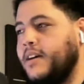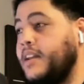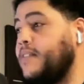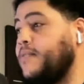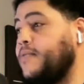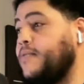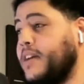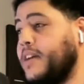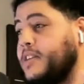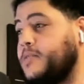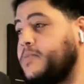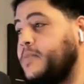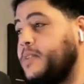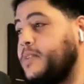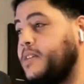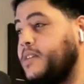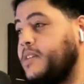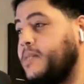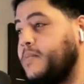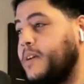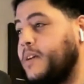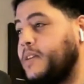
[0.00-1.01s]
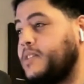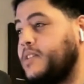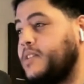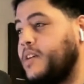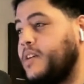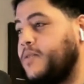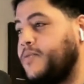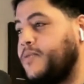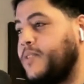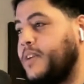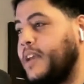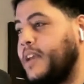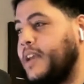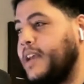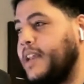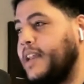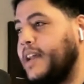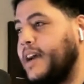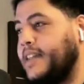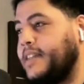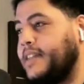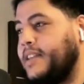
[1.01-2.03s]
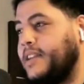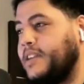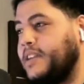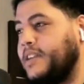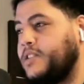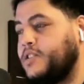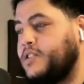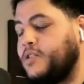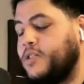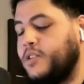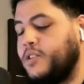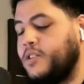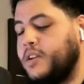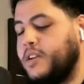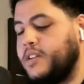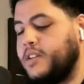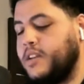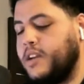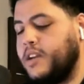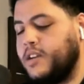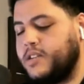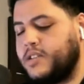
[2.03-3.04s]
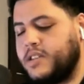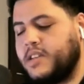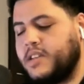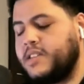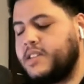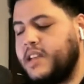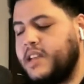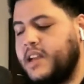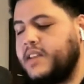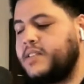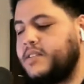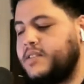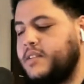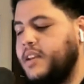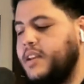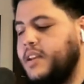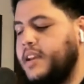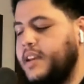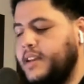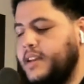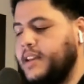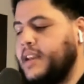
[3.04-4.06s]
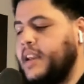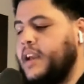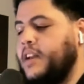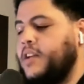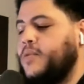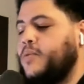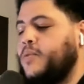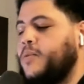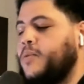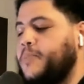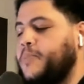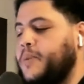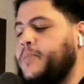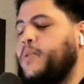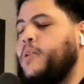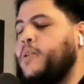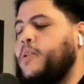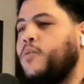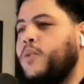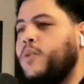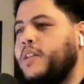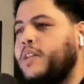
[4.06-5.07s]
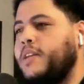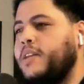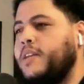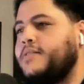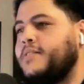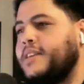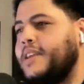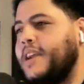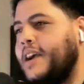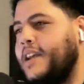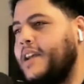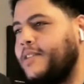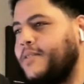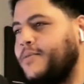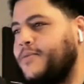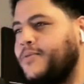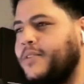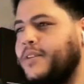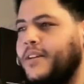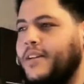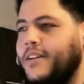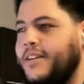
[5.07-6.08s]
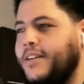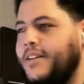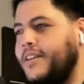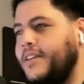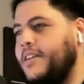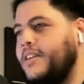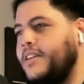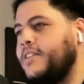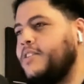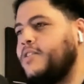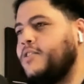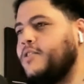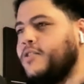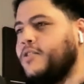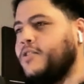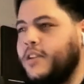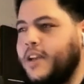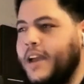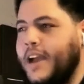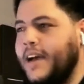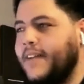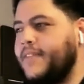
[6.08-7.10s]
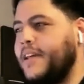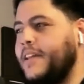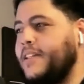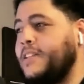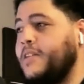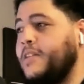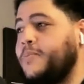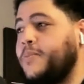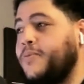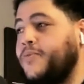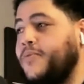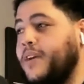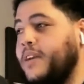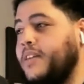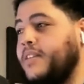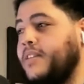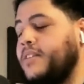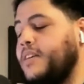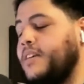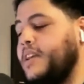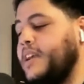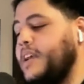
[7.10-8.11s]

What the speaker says: an investment in myself, and I think it's a success indicator when people are willing to kind of have that leap of faith.